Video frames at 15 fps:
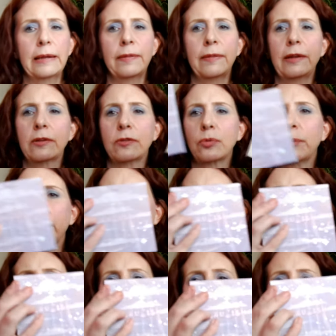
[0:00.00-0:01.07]
and these
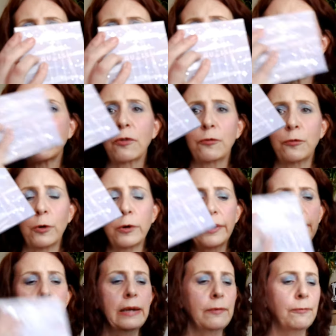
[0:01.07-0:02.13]
ones run around
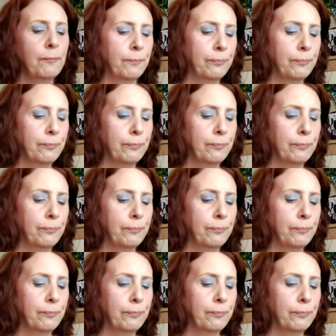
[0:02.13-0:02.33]
14.